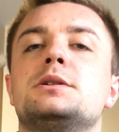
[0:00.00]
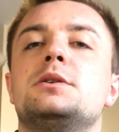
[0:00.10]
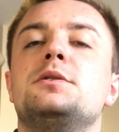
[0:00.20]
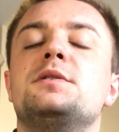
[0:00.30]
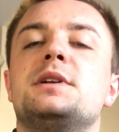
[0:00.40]

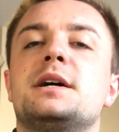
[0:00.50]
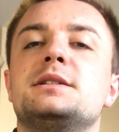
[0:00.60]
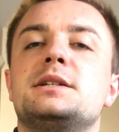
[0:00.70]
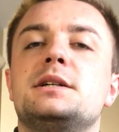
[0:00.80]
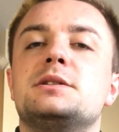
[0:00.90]
So the
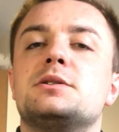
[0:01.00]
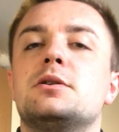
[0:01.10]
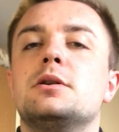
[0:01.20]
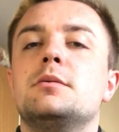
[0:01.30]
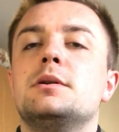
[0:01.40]
Under-19s
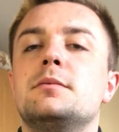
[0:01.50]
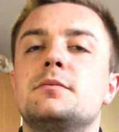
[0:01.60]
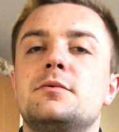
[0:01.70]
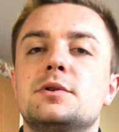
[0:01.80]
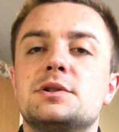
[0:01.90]
tournament
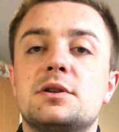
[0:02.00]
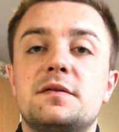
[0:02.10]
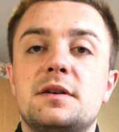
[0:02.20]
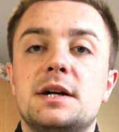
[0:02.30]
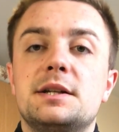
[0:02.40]
runs on a
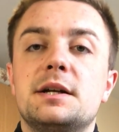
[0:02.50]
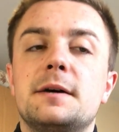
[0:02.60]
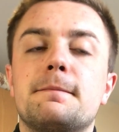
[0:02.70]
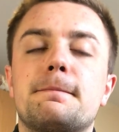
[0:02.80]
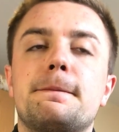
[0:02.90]
Friday
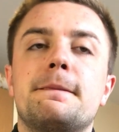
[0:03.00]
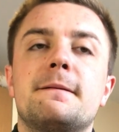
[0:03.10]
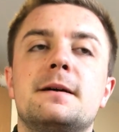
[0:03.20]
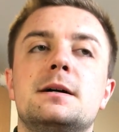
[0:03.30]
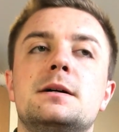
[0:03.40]
night,
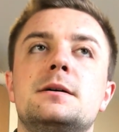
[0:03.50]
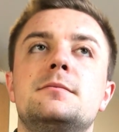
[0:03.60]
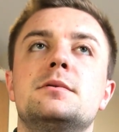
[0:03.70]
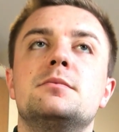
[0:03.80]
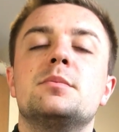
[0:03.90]

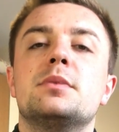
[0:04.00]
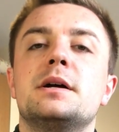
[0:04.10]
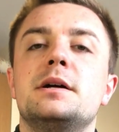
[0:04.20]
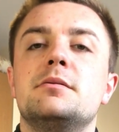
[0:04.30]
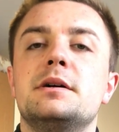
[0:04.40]
and we
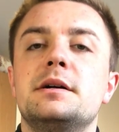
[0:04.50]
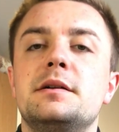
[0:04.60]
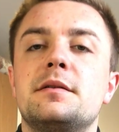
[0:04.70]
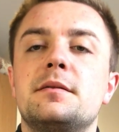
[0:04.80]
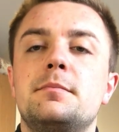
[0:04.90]
play
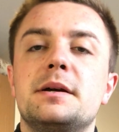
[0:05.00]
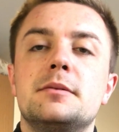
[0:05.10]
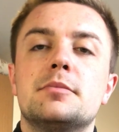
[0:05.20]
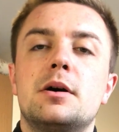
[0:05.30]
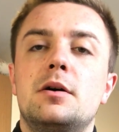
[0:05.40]
with
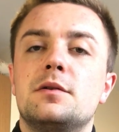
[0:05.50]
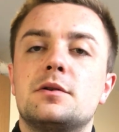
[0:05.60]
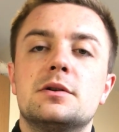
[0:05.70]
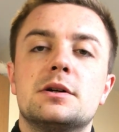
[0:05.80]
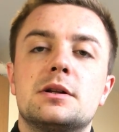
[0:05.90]
pink balls,
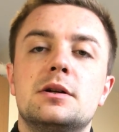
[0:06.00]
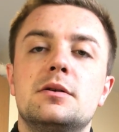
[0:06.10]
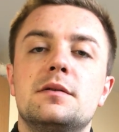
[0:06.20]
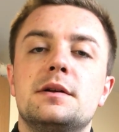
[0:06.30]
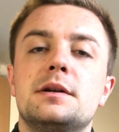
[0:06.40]
coloured
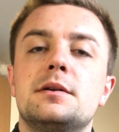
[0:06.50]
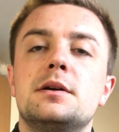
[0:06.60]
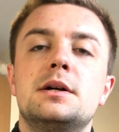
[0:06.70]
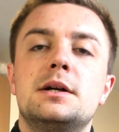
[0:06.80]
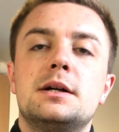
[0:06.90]
clothing,
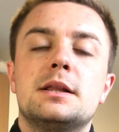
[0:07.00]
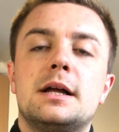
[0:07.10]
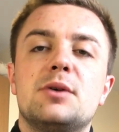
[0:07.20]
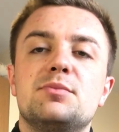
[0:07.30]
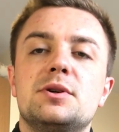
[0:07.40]

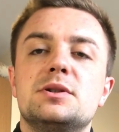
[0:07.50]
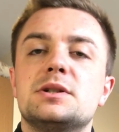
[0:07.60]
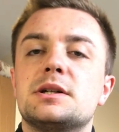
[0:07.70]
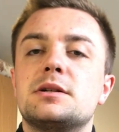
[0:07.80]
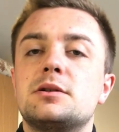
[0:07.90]
loud
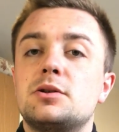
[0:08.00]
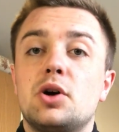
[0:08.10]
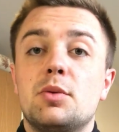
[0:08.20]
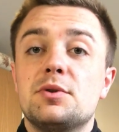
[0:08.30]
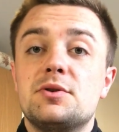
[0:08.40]
music,
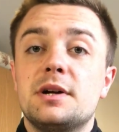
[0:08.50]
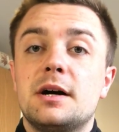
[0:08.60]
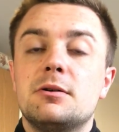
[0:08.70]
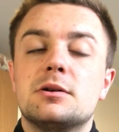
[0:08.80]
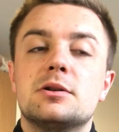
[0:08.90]
commentary at
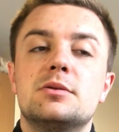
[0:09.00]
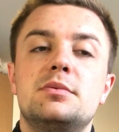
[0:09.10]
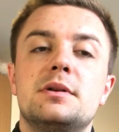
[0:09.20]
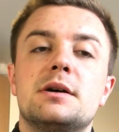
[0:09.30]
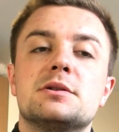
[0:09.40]
our club
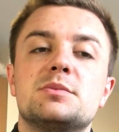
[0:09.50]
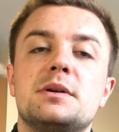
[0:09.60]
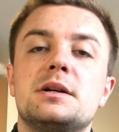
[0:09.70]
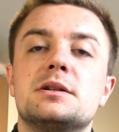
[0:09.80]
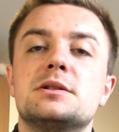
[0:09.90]
with our
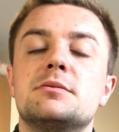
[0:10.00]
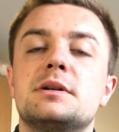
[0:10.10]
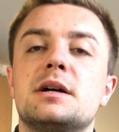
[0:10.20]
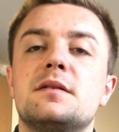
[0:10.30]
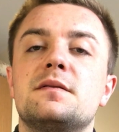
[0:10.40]
speakers that
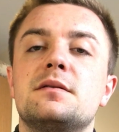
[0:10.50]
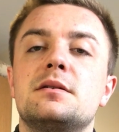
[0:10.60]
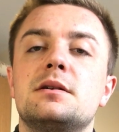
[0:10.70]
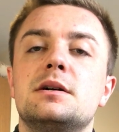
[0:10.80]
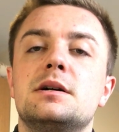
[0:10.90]
we have
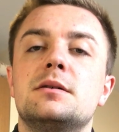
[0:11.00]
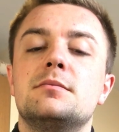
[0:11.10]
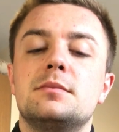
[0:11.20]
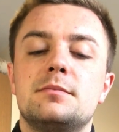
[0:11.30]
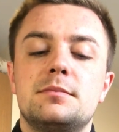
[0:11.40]

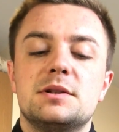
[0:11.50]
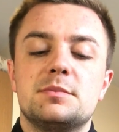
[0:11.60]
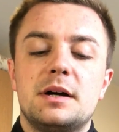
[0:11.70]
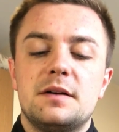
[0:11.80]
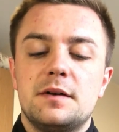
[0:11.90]
as
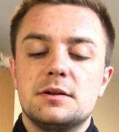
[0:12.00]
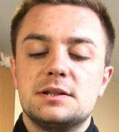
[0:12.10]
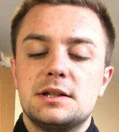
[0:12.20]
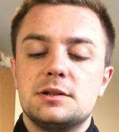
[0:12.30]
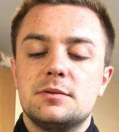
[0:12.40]
part of our
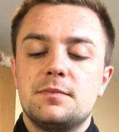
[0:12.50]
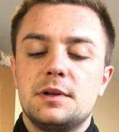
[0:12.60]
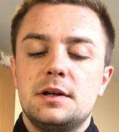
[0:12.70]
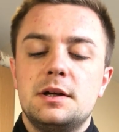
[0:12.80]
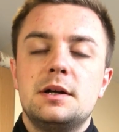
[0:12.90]
setup,
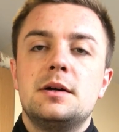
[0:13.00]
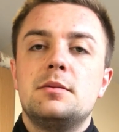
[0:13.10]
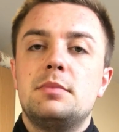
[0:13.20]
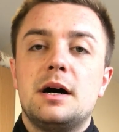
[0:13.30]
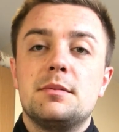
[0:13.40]

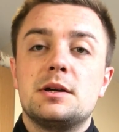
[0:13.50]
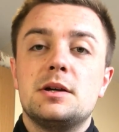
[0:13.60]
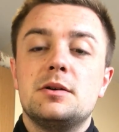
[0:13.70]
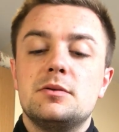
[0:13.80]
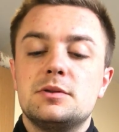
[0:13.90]

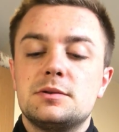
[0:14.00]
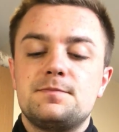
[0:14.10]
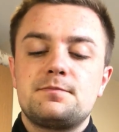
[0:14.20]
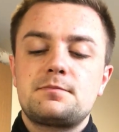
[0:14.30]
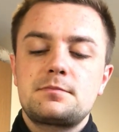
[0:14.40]
barbecues,
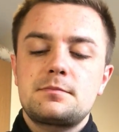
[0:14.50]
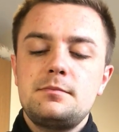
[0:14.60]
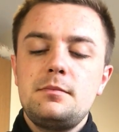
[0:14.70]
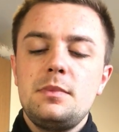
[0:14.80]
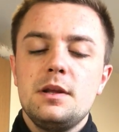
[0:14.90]

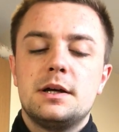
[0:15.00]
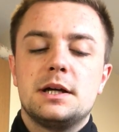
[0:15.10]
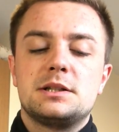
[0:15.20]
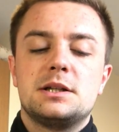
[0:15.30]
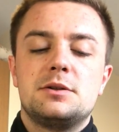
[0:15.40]

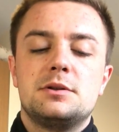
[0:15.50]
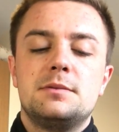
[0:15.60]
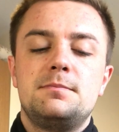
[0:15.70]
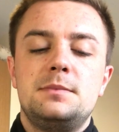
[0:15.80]
etc.